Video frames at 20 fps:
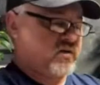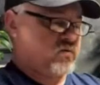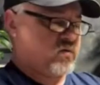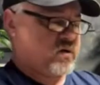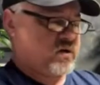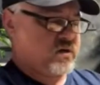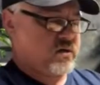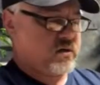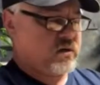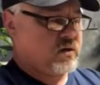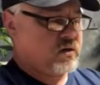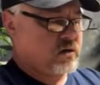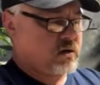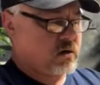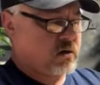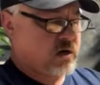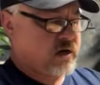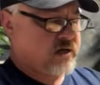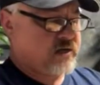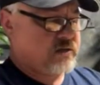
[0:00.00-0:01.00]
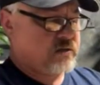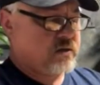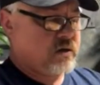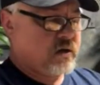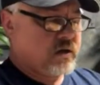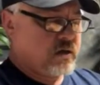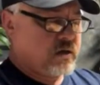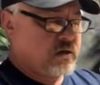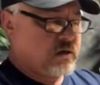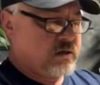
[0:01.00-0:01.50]
one. All right,
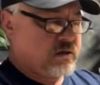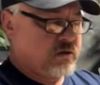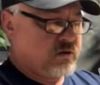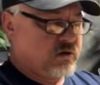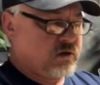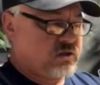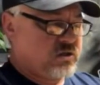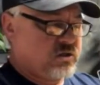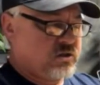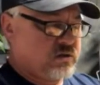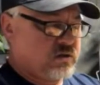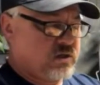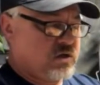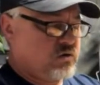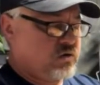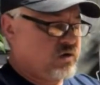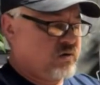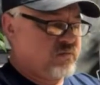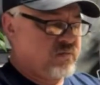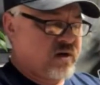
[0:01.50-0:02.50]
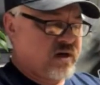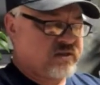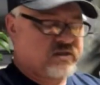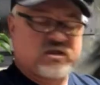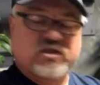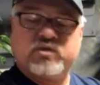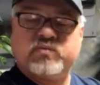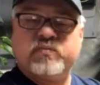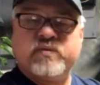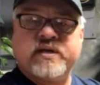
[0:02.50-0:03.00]
you could
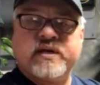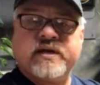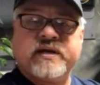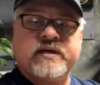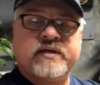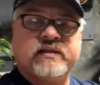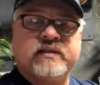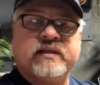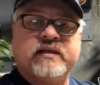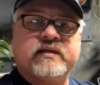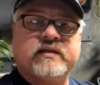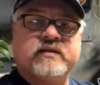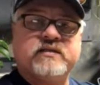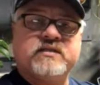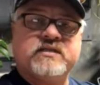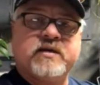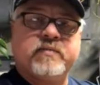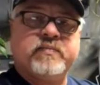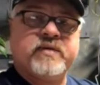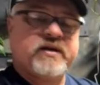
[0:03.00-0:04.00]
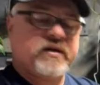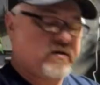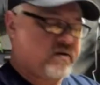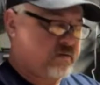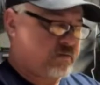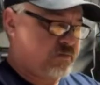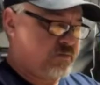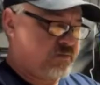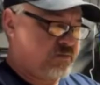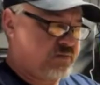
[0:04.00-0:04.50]
message me, send me
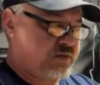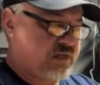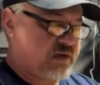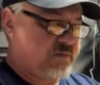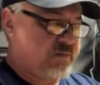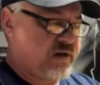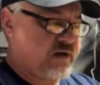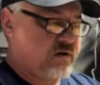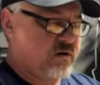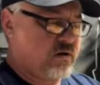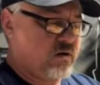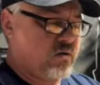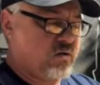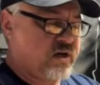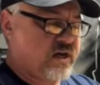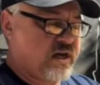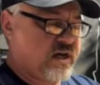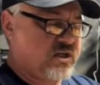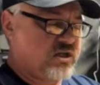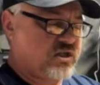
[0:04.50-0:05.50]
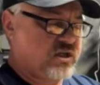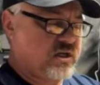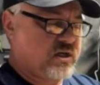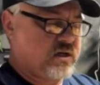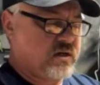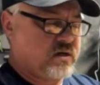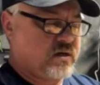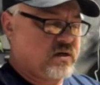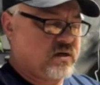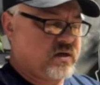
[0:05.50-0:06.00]
your
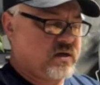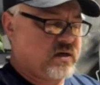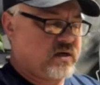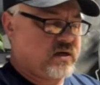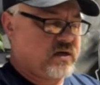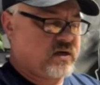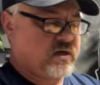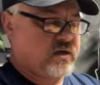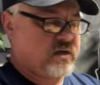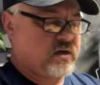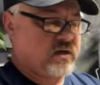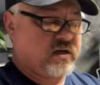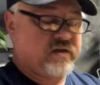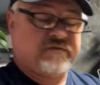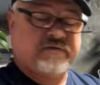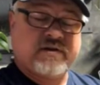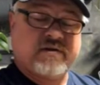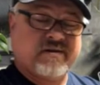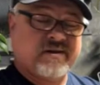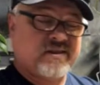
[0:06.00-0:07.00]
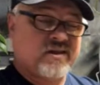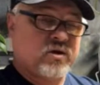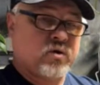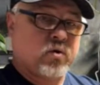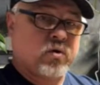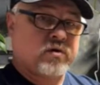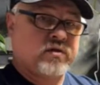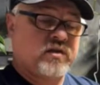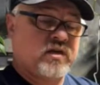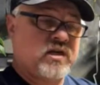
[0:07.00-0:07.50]
location, and if you're in the
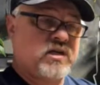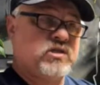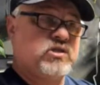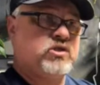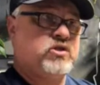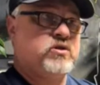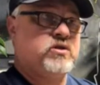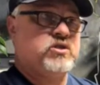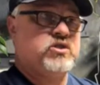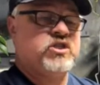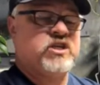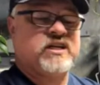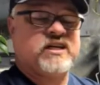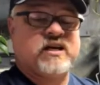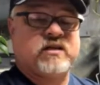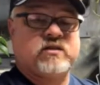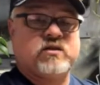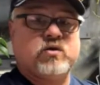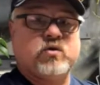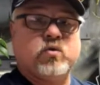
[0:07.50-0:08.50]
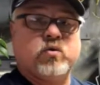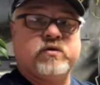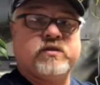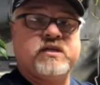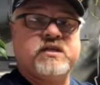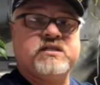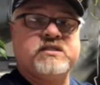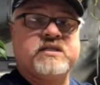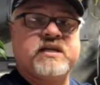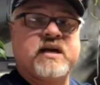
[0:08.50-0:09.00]
Northeast, you could check out the
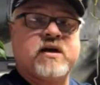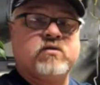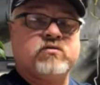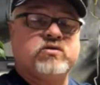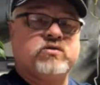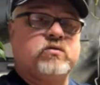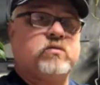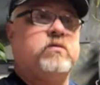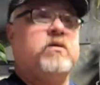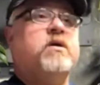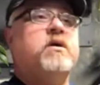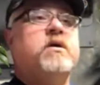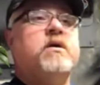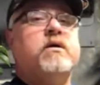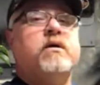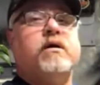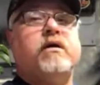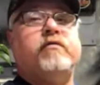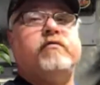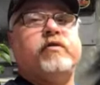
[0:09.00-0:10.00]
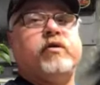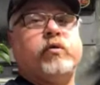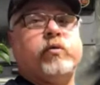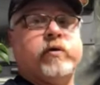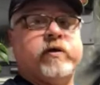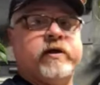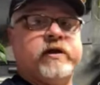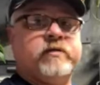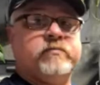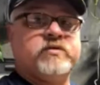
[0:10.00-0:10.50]
Northeast Council of
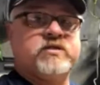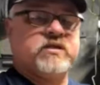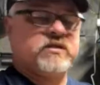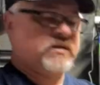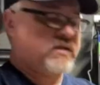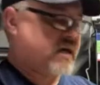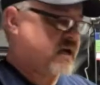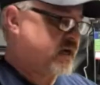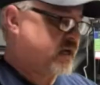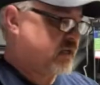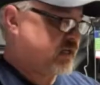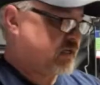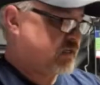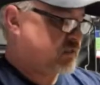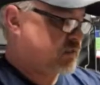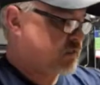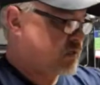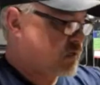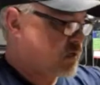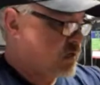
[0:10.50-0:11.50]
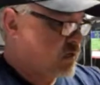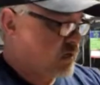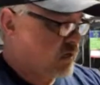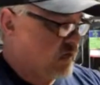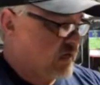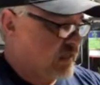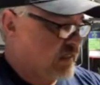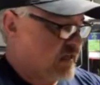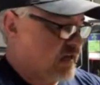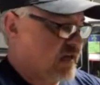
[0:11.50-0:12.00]
Aquarium Societies,
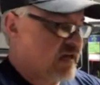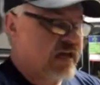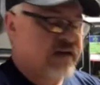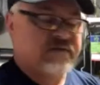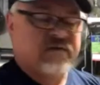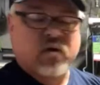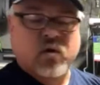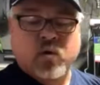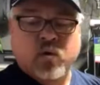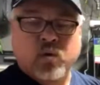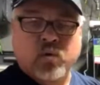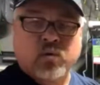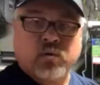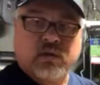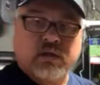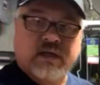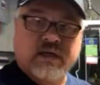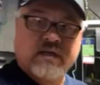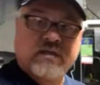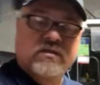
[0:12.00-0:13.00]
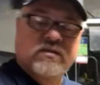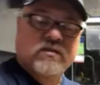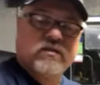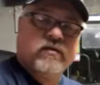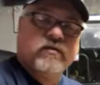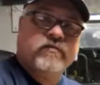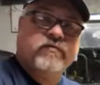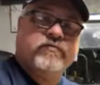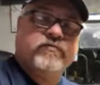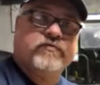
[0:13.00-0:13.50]
and they have a whole list
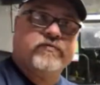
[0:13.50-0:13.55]
of